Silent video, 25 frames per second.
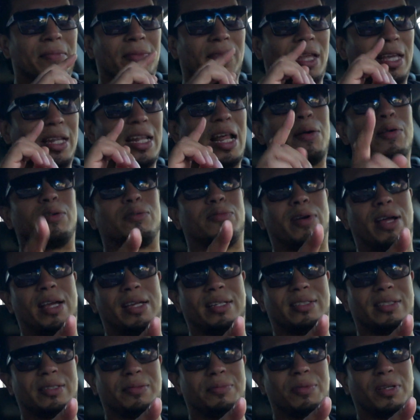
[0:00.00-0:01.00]
I was
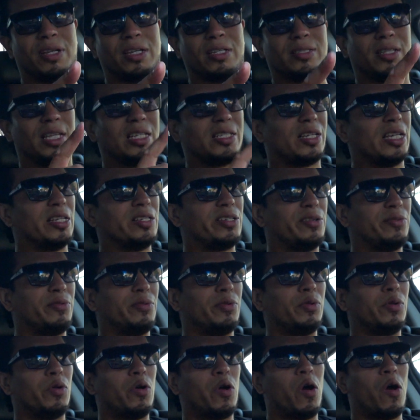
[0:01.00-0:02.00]
right, because this
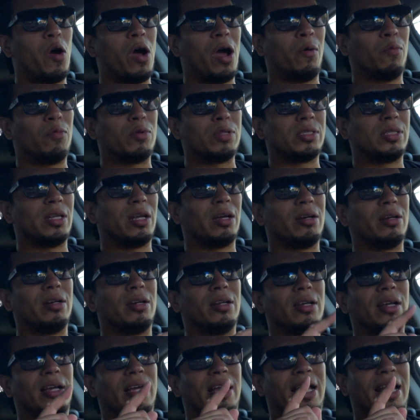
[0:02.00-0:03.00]
interview was
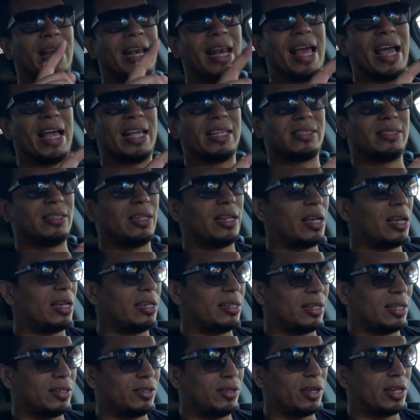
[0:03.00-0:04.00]
done last
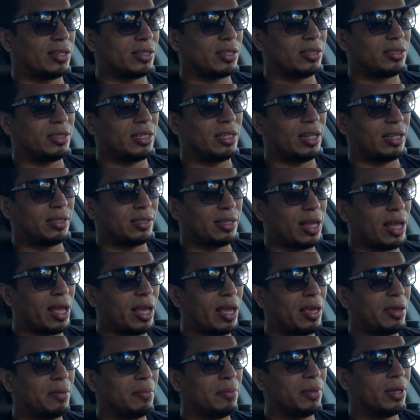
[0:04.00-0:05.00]
night, as you guys can see the
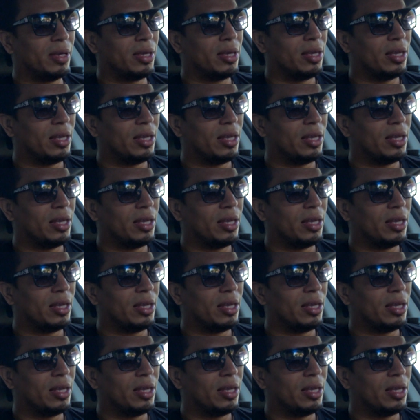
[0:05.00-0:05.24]
time